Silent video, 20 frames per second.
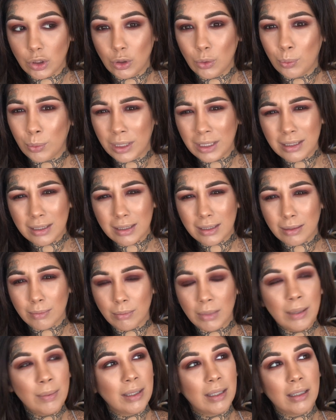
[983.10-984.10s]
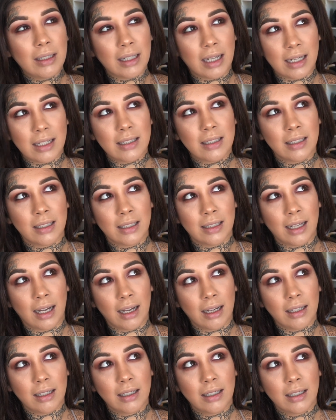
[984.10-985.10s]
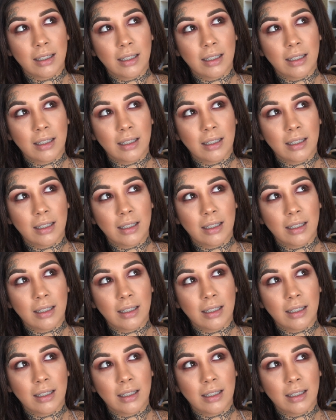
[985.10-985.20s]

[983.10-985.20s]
2 months, maybe less than that.